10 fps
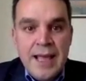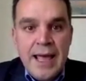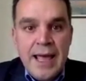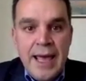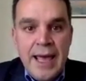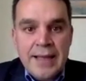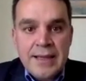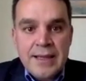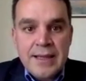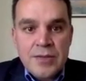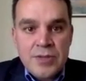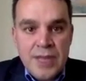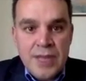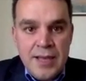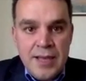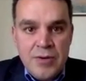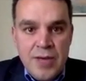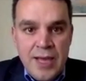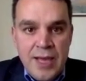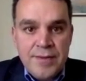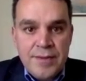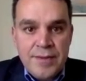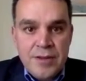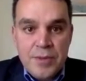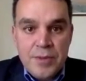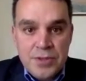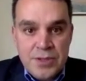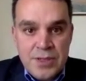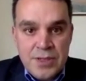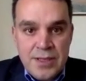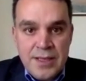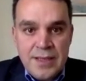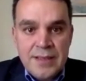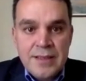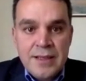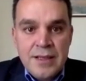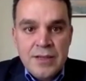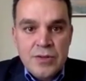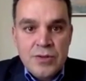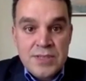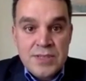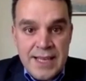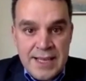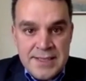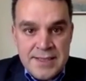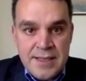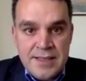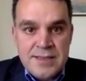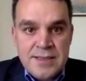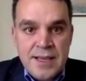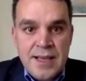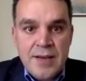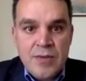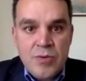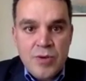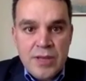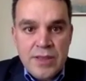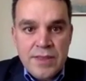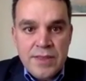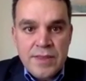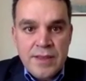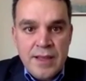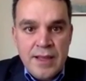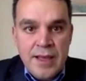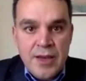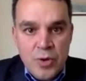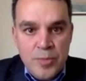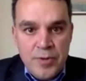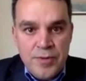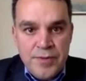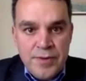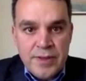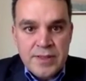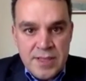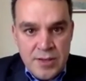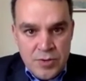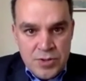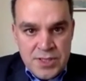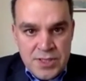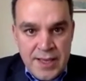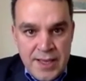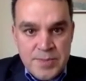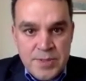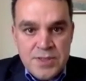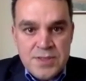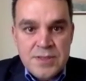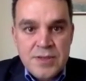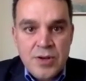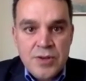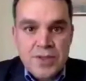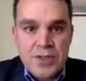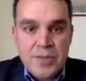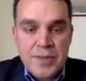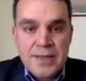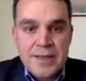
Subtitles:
And today we have the opportunity to discuss this with a group of distinguished experts on the topic.